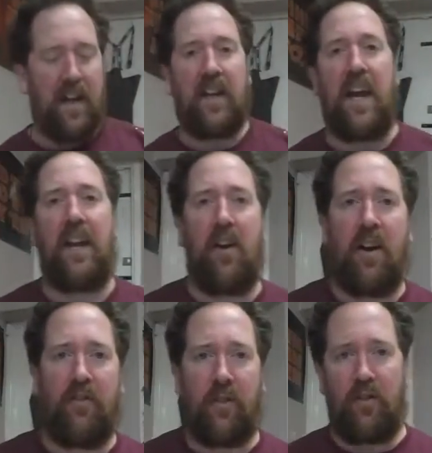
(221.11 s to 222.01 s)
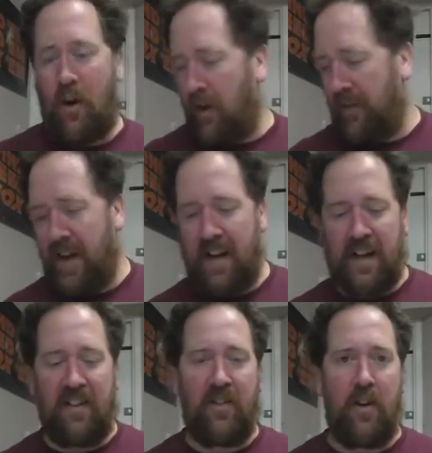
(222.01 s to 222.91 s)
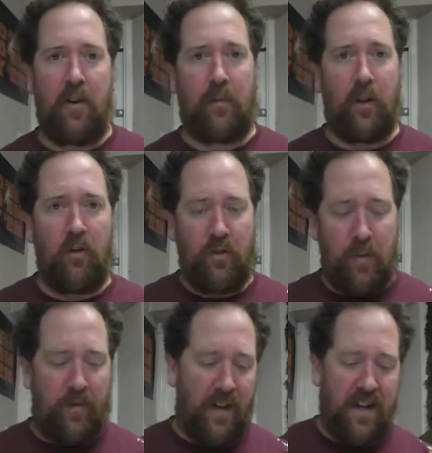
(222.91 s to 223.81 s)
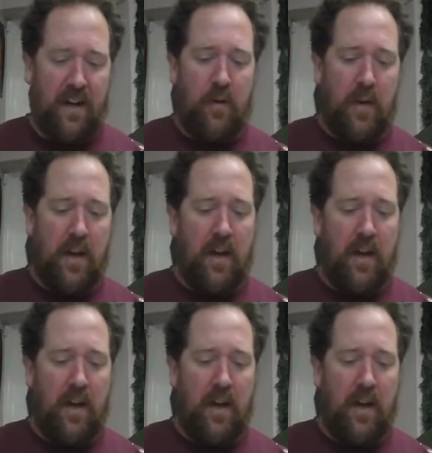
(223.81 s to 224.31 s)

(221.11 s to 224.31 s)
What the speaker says: Okay guys, so it's half an hour later, I've got to my venue,